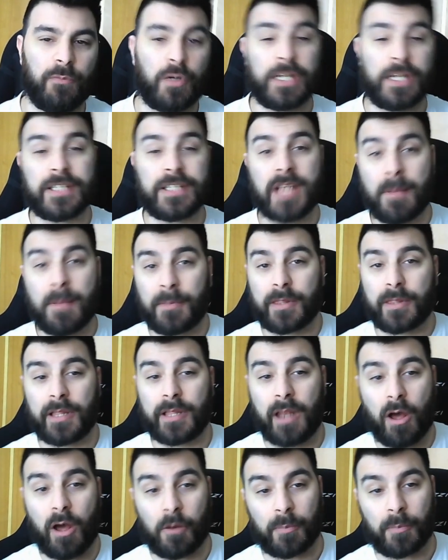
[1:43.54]
an example of the
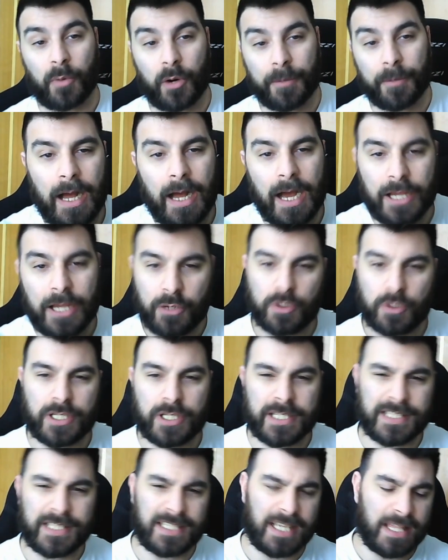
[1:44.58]
longboard, I
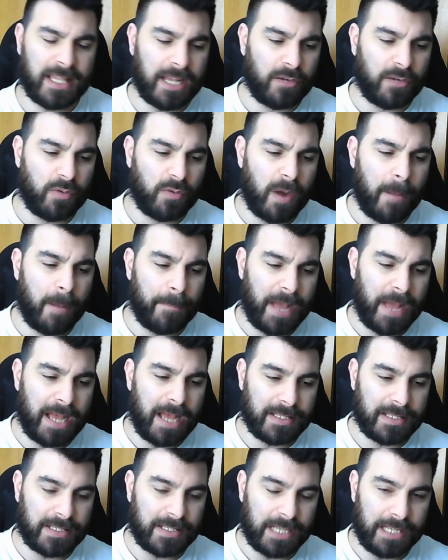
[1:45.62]
usually see that drop
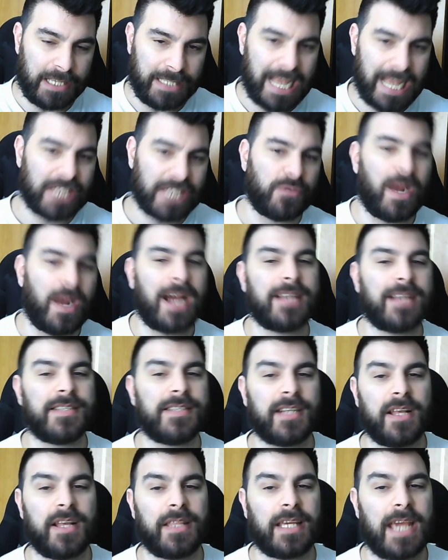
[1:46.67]
as an extra
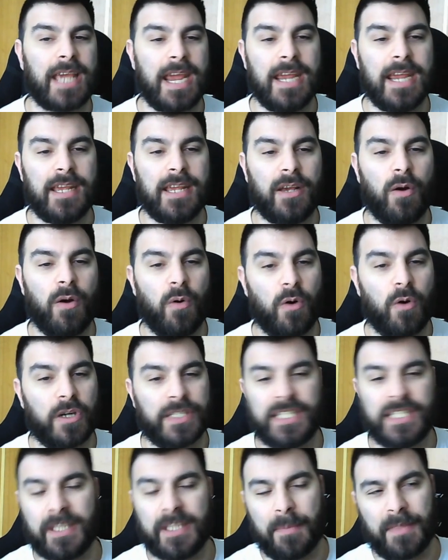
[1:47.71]
icing on the cake or
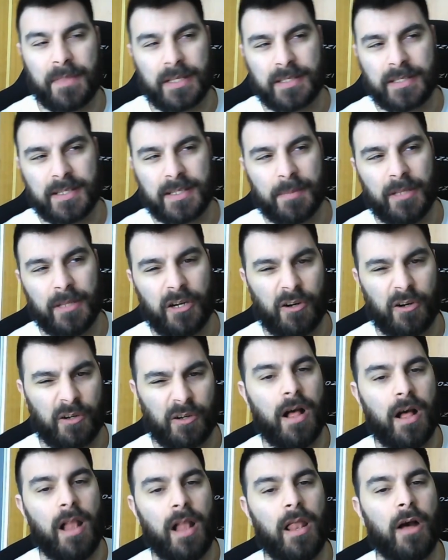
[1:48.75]
something
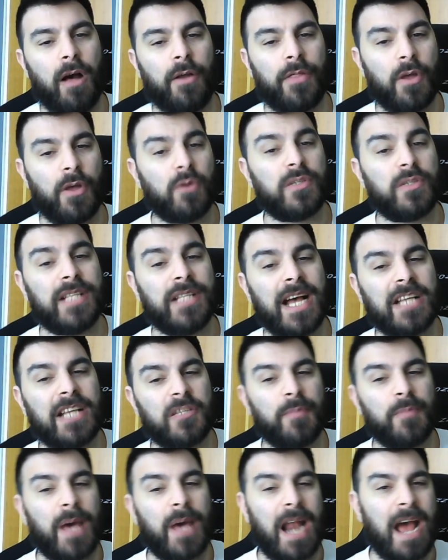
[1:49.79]
similar along those
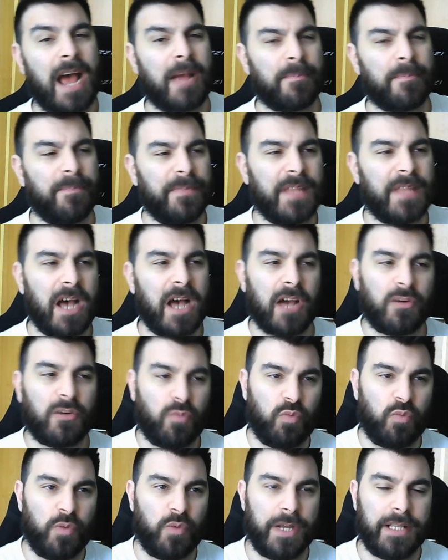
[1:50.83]
lines, but I'm
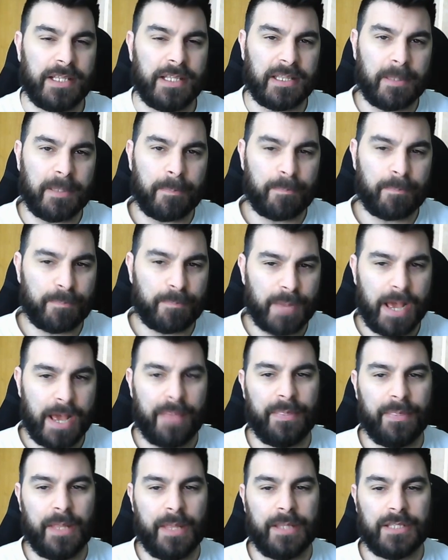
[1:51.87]
not really
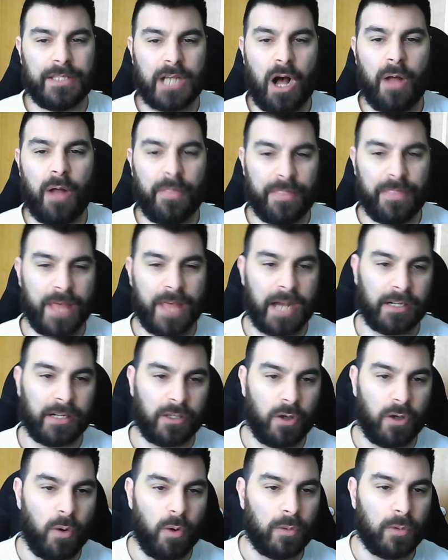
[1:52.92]
dependent on
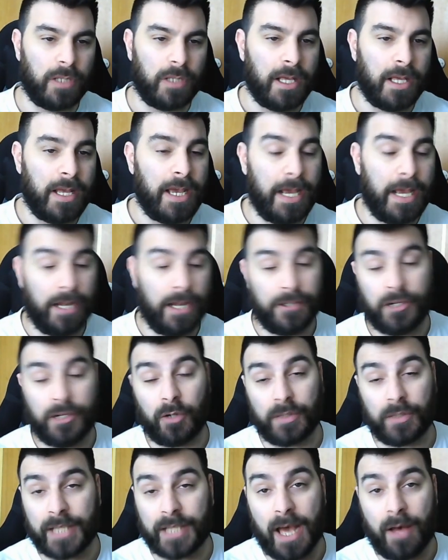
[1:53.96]
that gold, and I
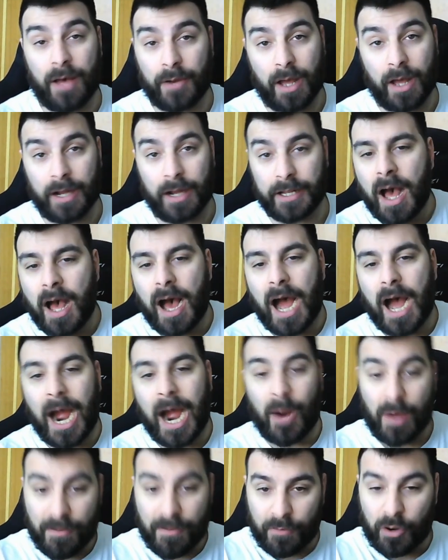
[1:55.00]
don't count on it.
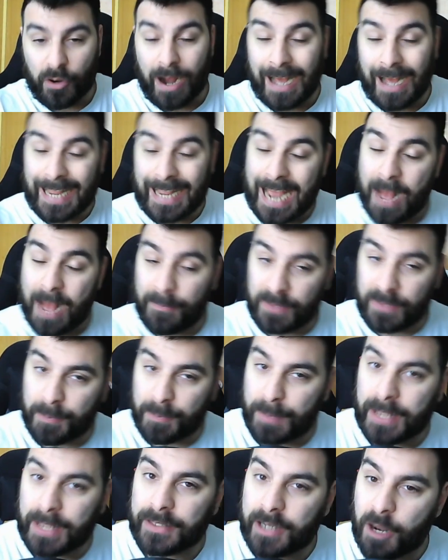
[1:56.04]
However, I am
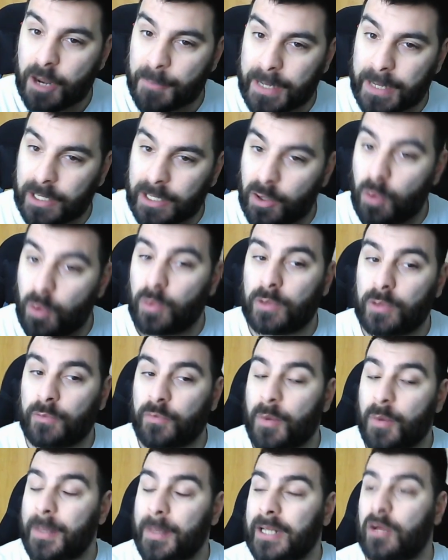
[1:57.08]
dependent on my gold
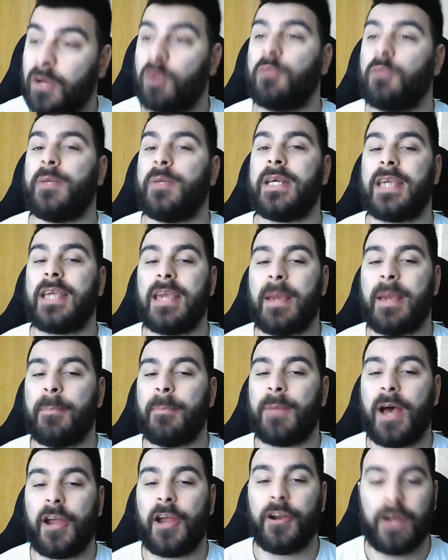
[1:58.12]
from my gold making
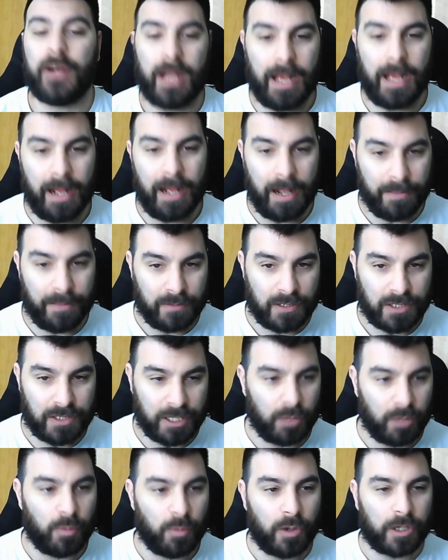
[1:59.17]
empire and
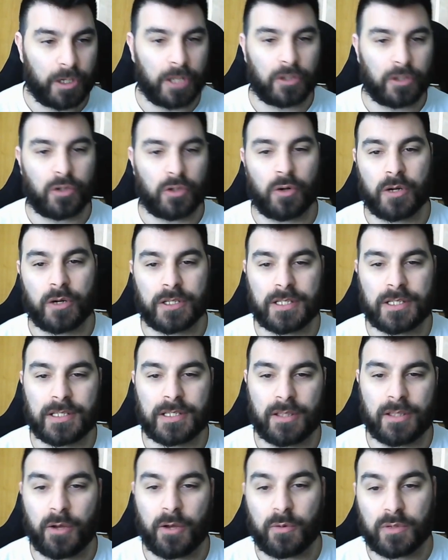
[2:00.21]
still working
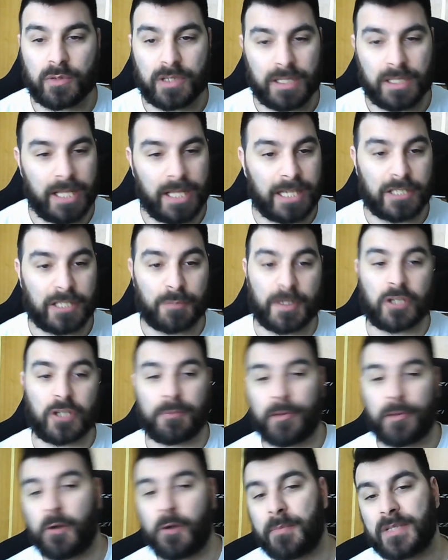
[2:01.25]
towards those
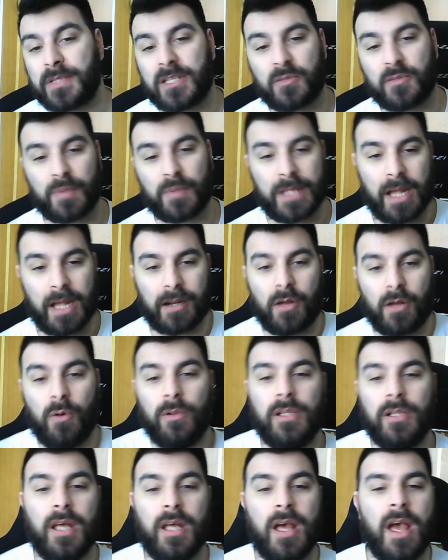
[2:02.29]
special purposes with
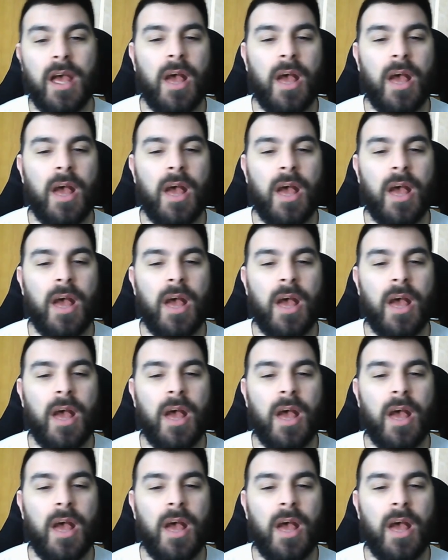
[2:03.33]
gold.